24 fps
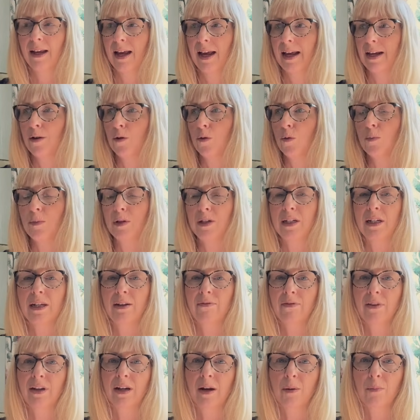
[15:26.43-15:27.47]
enormity
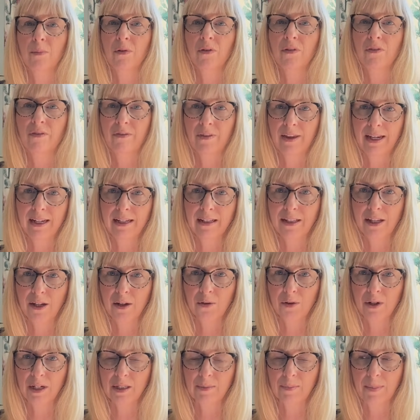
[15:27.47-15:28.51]
of the number of things that
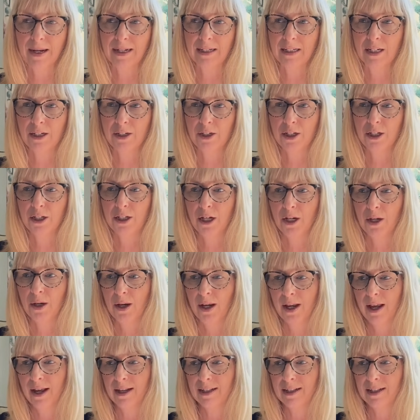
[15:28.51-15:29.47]
you're expected to do.